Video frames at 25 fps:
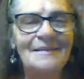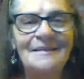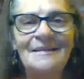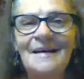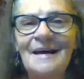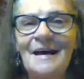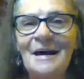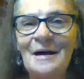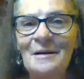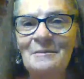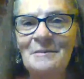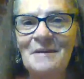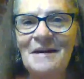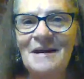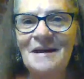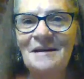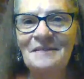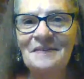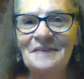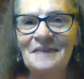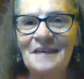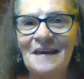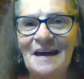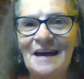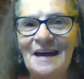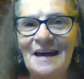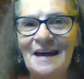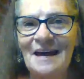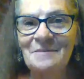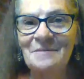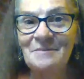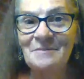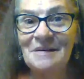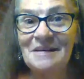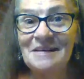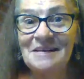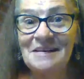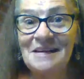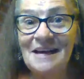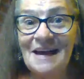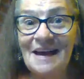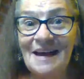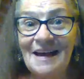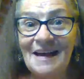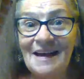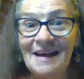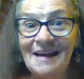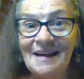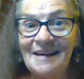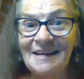How about that? But
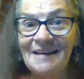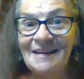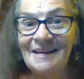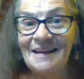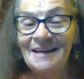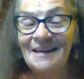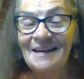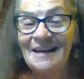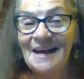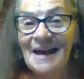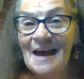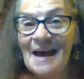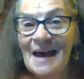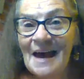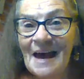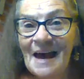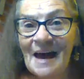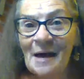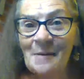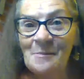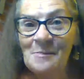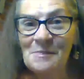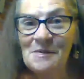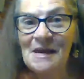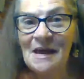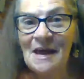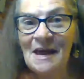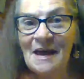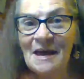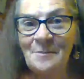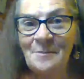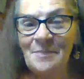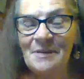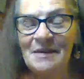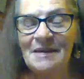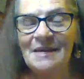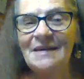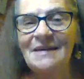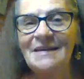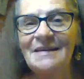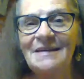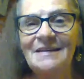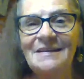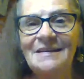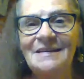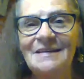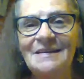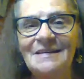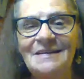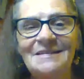yay, happy, happy
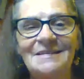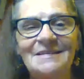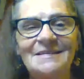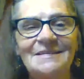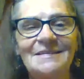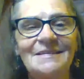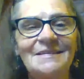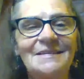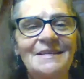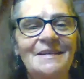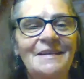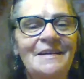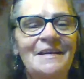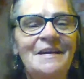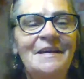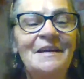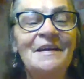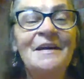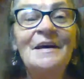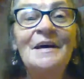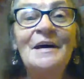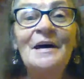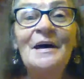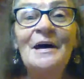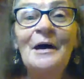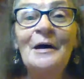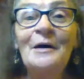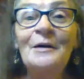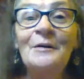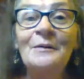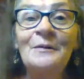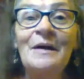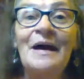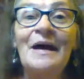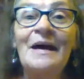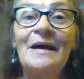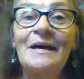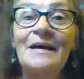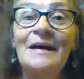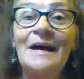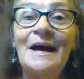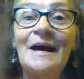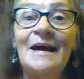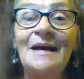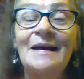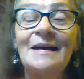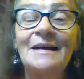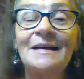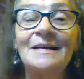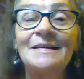ending. Okay,
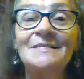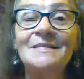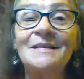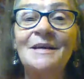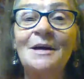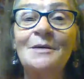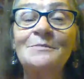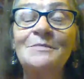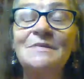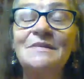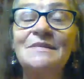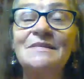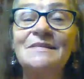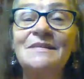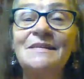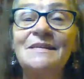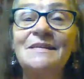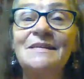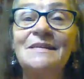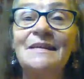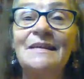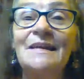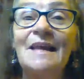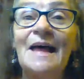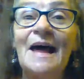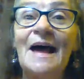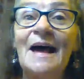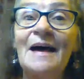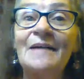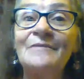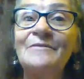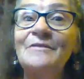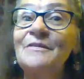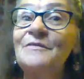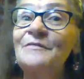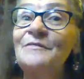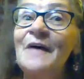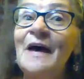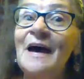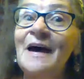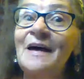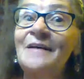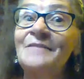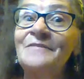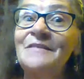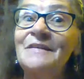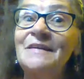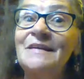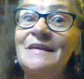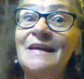guys, hope to see you live at
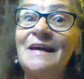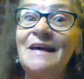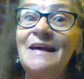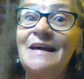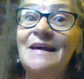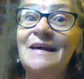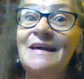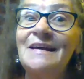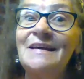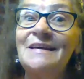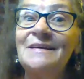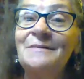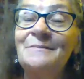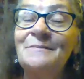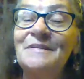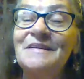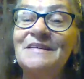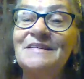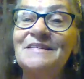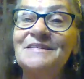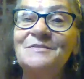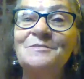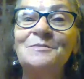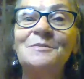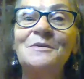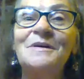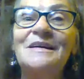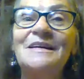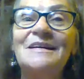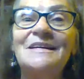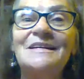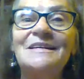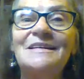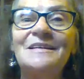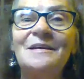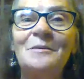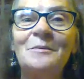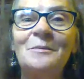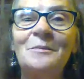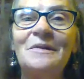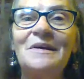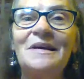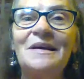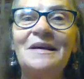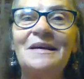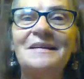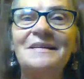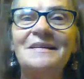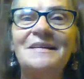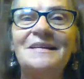5 today. Be sweet. Don't be
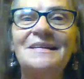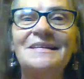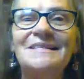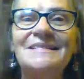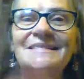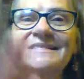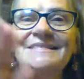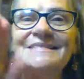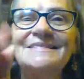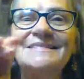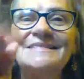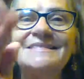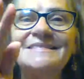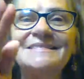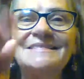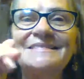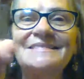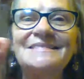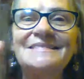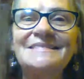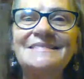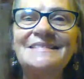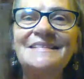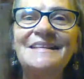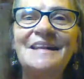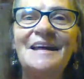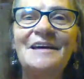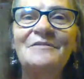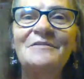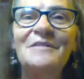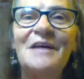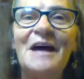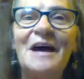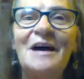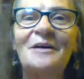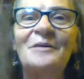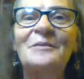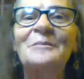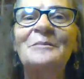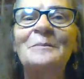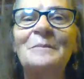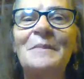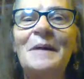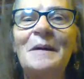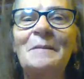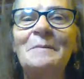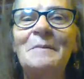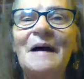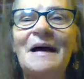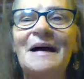ugly. Love y'all.
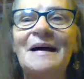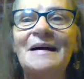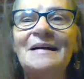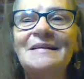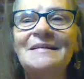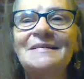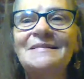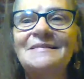Bye-bye.